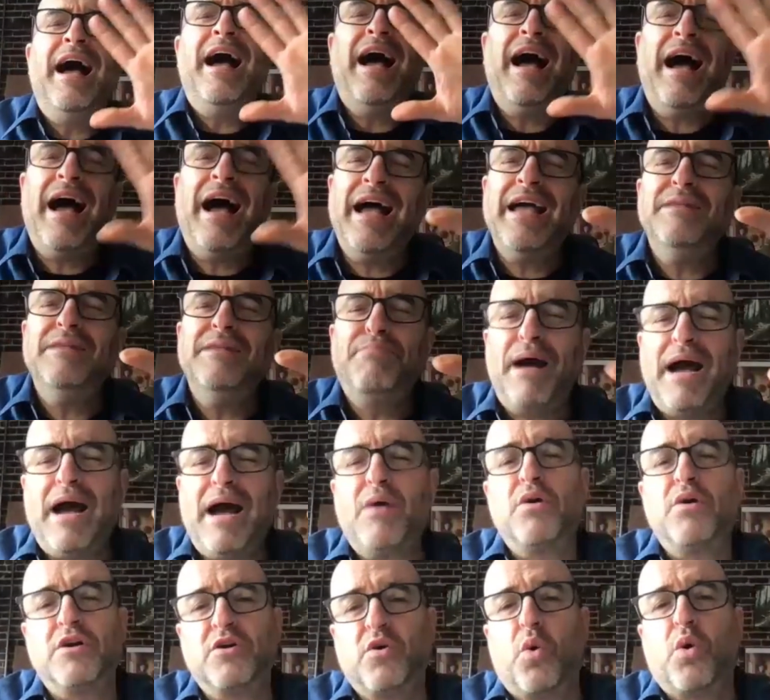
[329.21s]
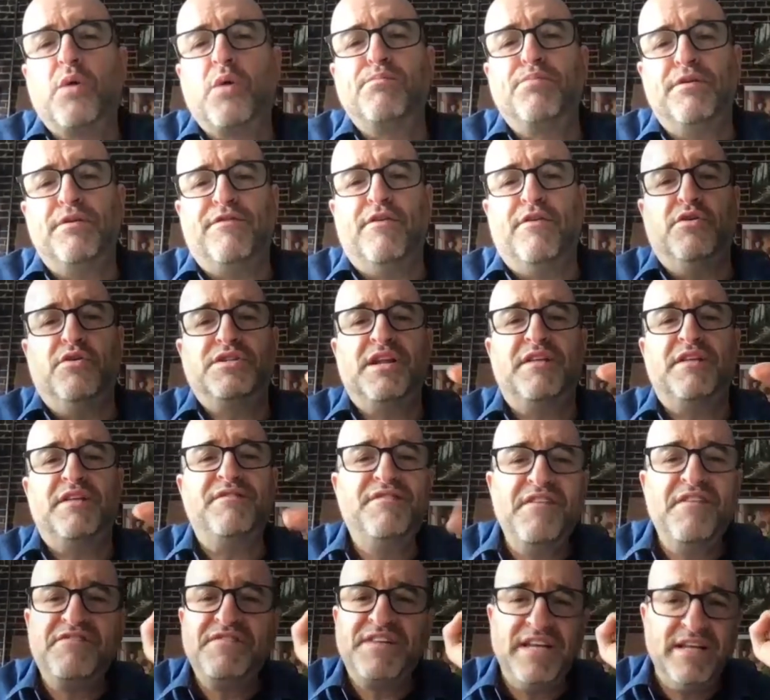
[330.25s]
high power corporate folks
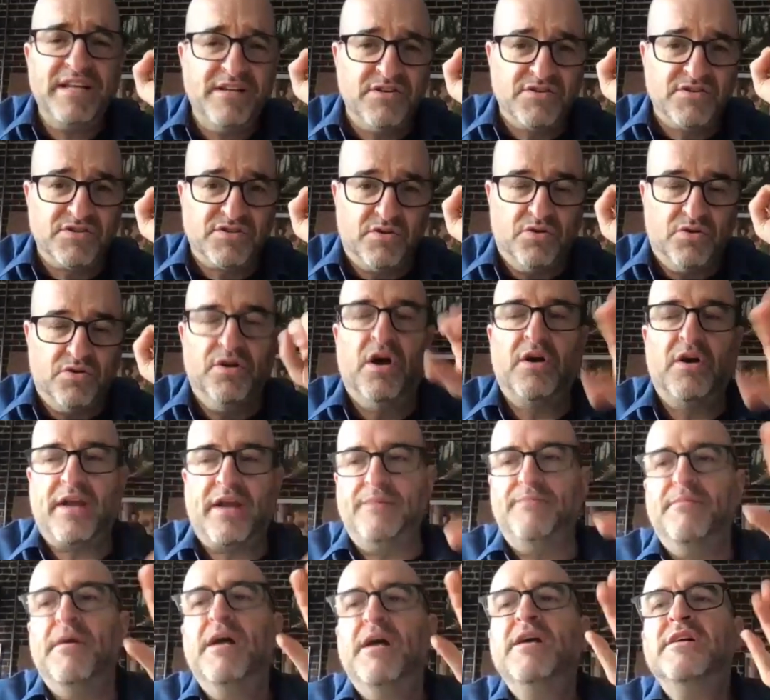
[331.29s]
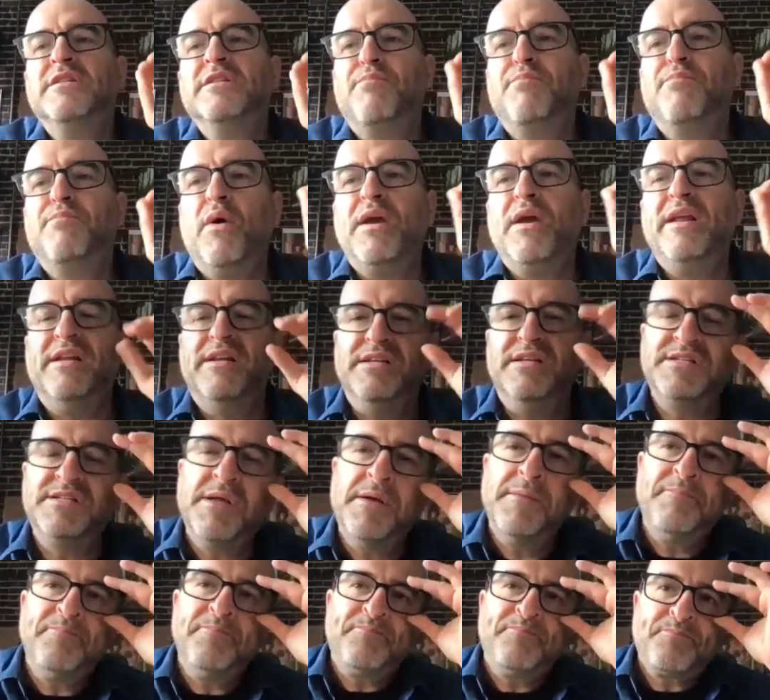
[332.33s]
at 15 years old. Okay. The point
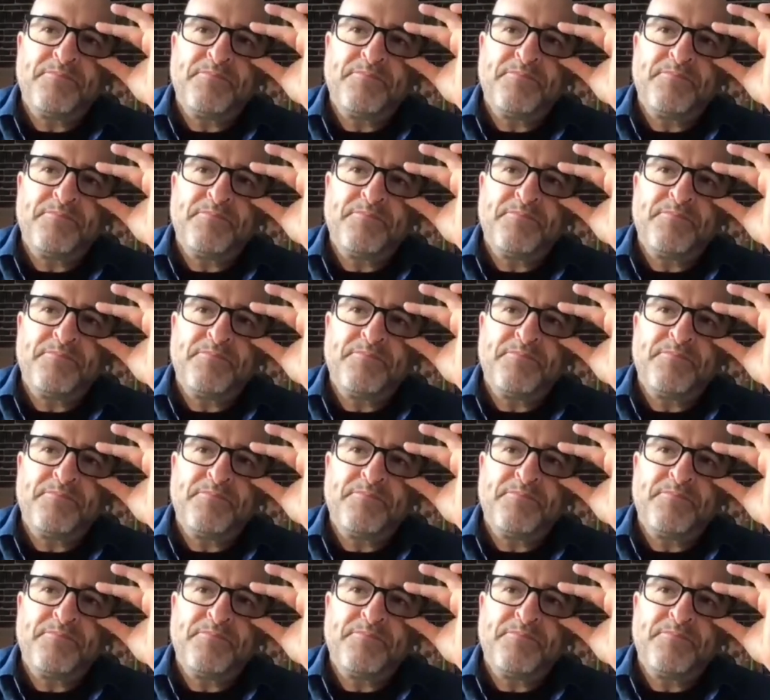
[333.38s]
is,